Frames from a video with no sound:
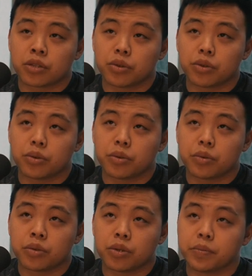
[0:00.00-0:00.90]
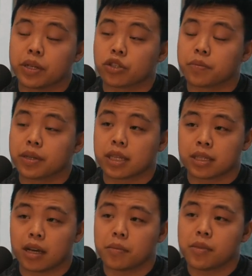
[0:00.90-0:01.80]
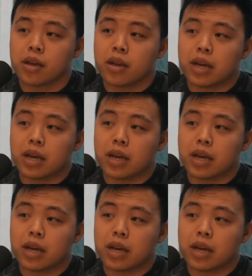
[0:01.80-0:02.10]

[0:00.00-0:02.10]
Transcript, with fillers: to build your business up?